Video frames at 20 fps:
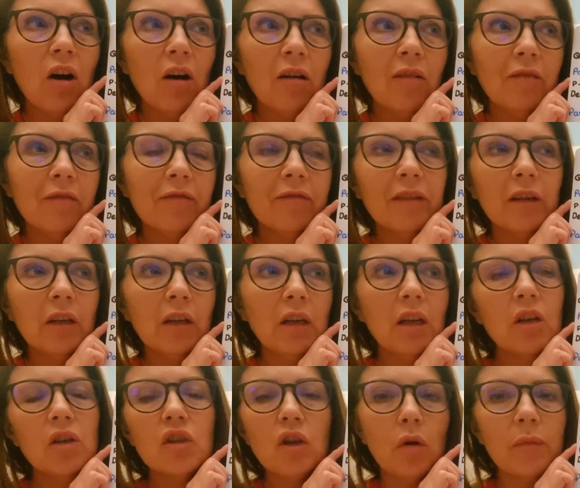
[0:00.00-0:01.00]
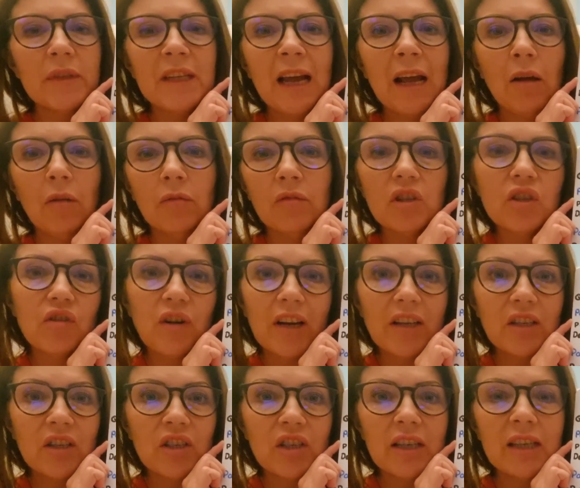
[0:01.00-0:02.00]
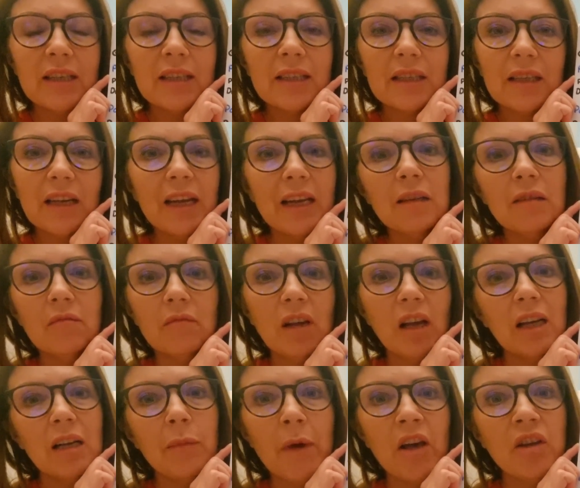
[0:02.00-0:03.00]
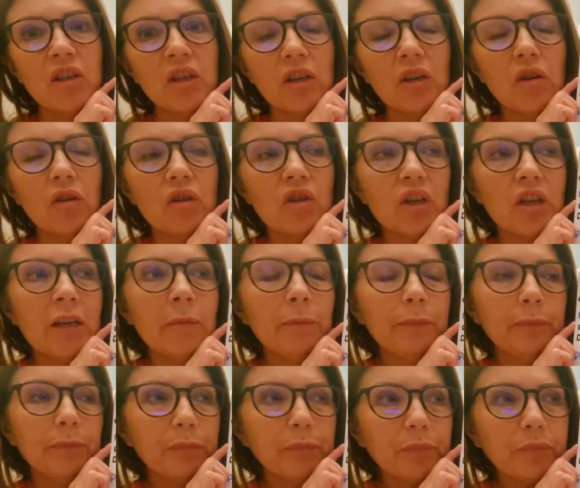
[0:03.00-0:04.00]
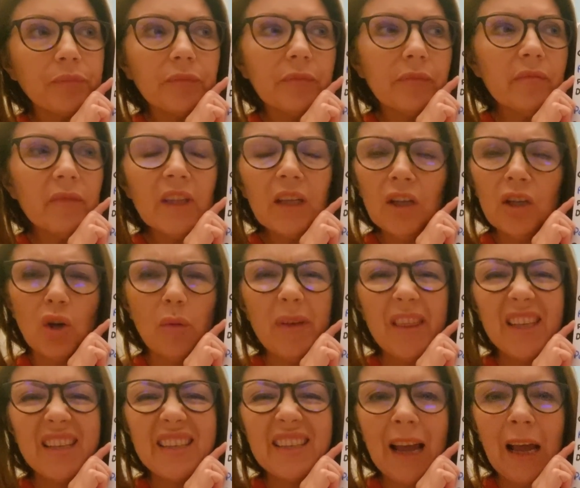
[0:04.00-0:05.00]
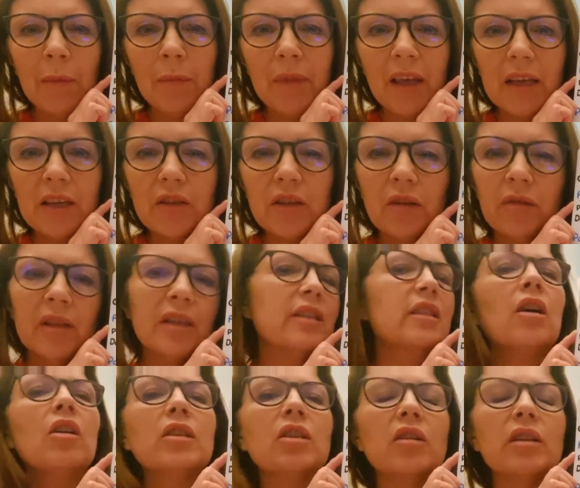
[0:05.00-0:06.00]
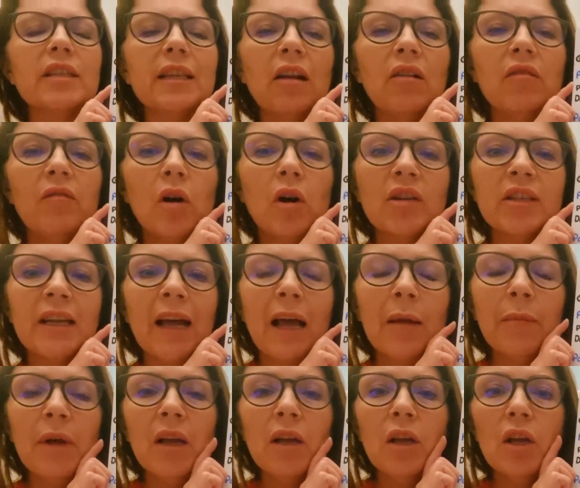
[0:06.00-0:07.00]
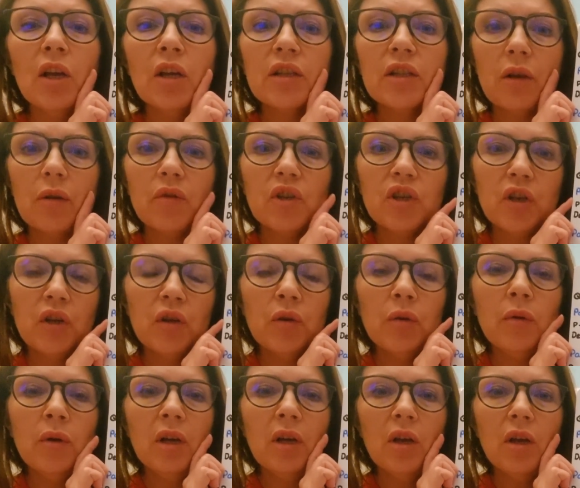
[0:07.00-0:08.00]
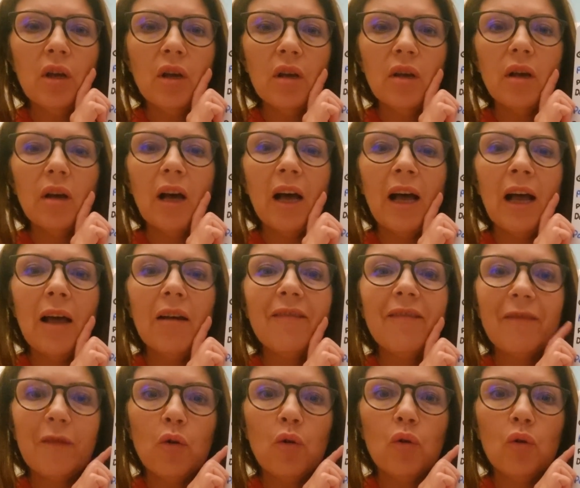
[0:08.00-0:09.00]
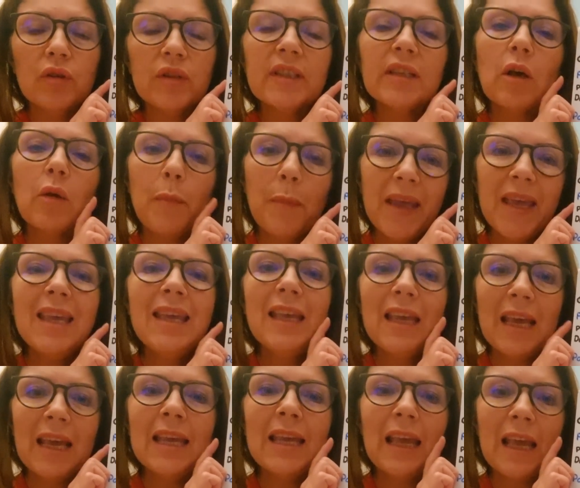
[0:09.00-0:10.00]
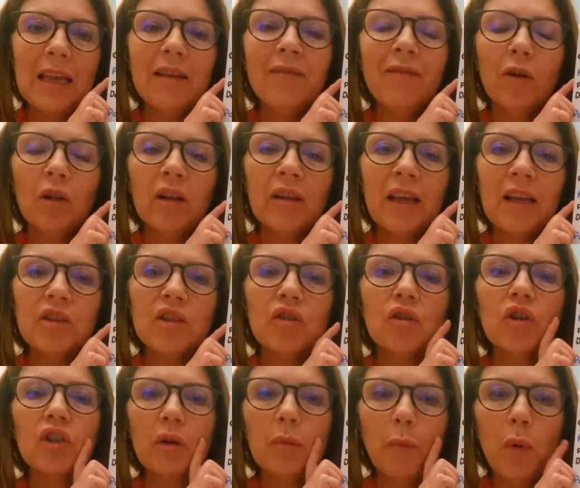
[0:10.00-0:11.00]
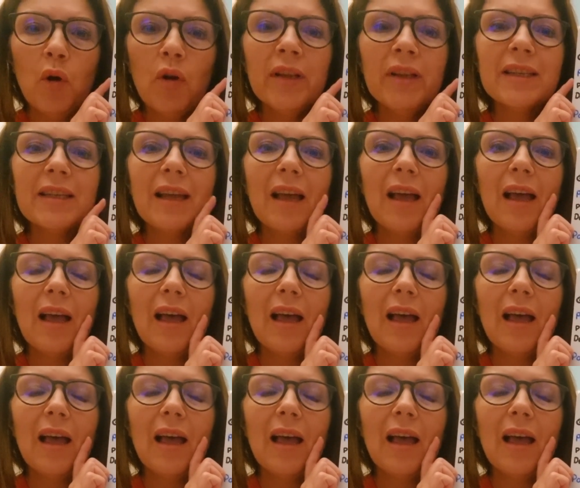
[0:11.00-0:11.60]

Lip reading: of top-down strategies in an emerging country. Could be the dam that you're doing, the Sardar Sarovar dam. So two fours, so PEE, follow that structure, point,